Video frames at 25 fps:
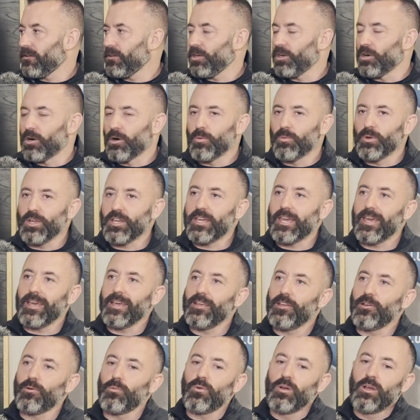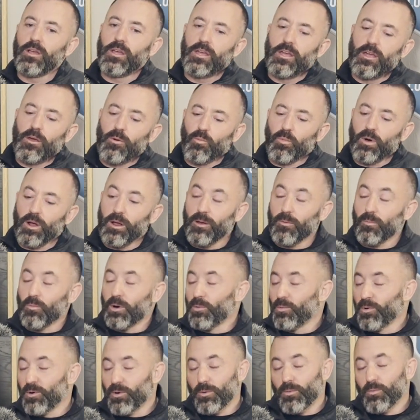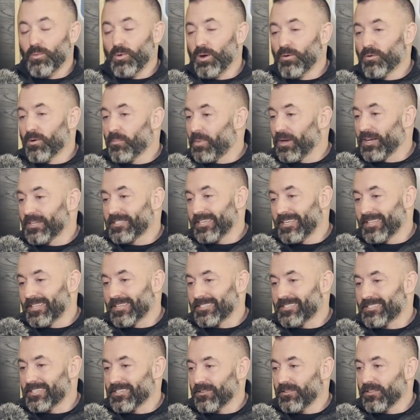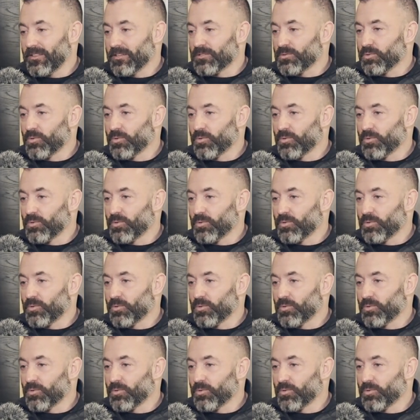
You know, when we were busy this